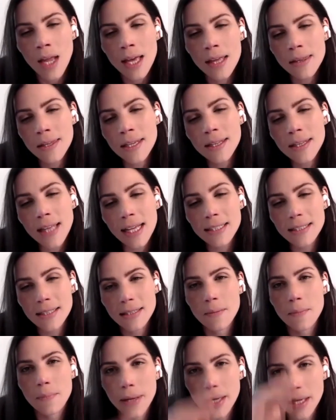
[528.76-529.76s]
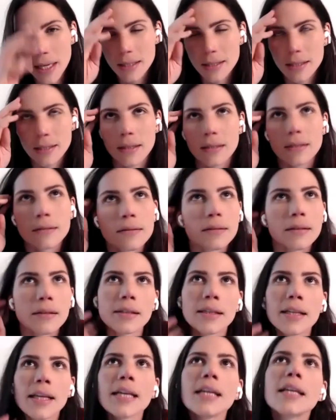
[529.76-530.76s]
I think that's the biggest
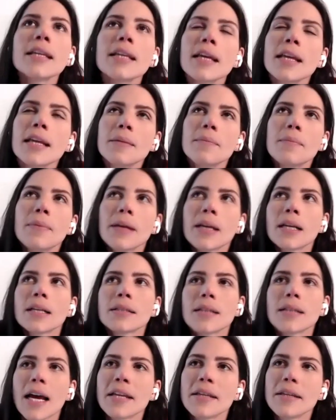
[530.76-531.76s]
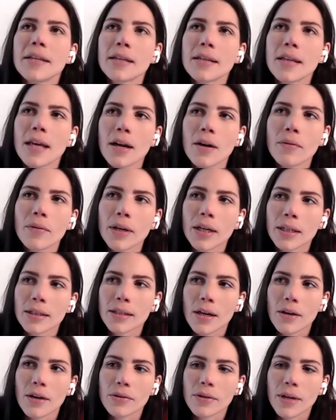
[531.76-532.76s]
thing and biggest idea that I want to
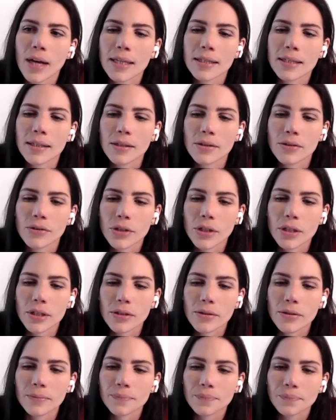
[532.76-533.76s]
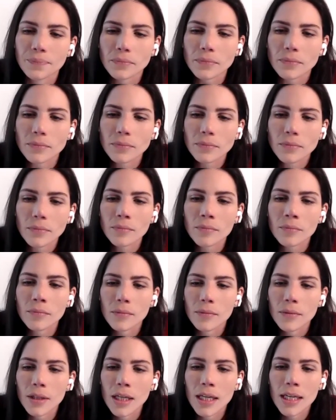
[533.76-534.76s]
tell you guys is just
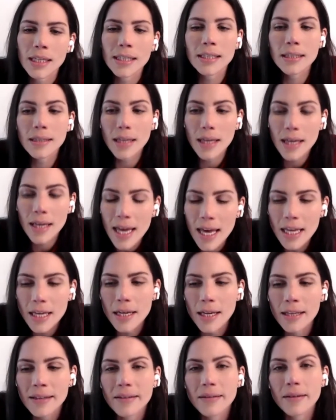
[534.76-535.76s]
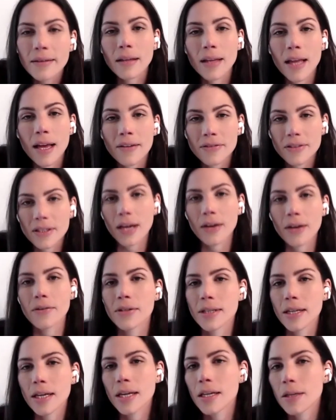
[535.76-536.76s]
it's the lifestyle.
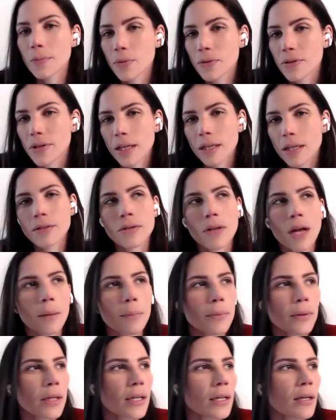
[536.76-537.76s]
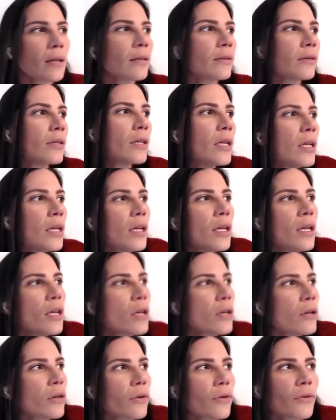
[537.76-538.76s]
It's 80%. It's not because
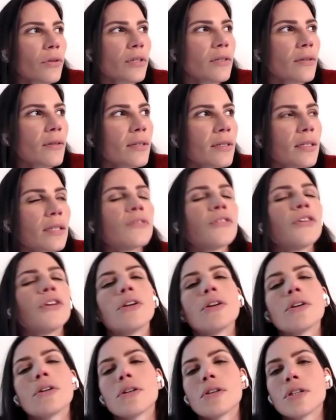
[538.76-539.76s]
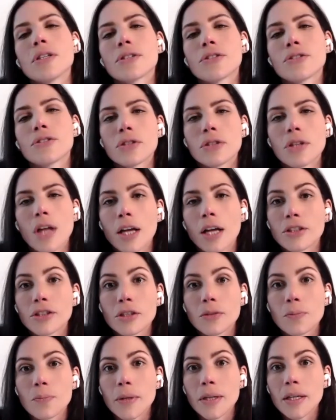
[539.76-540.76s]
Christmas is here, it's not
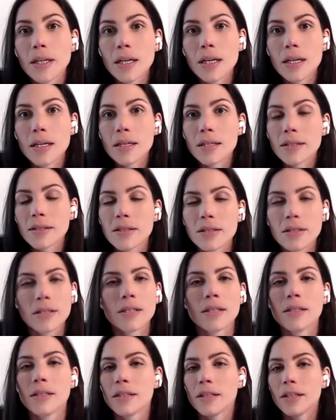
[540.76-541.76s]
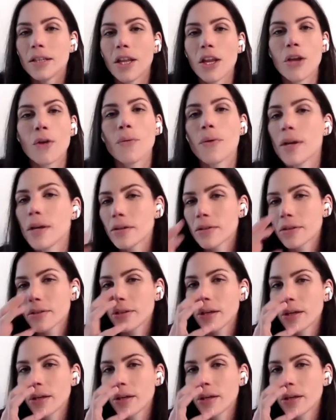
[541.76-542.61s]
just because New Year's